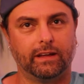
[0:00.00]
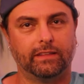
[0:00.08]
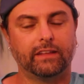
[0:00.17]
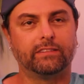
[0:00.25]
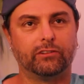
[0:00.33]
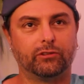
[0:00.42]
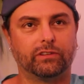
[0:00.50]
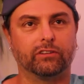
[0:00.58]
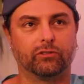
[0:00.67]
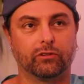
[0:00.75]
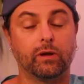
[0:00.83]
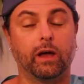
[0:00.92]
That's interesting.
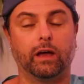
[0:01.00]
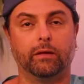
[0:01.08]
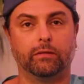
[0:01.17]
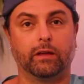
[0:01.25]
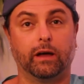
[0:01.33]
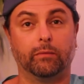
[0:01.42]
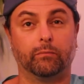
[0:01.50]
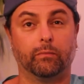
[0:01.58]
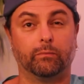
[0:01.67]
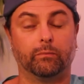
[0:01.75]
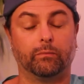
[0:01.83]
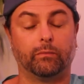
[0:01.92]
Short-term. I, I'm.
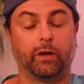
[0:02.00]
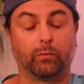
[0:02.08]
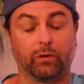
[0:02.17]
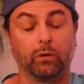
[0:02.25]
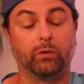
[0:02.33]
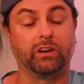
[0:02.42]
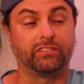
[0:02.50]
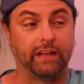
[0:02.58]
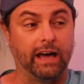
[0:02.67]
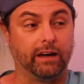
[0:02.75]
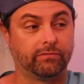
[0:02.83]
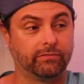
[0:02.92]
I really want to
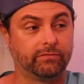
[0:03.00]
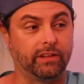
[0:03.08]
staff.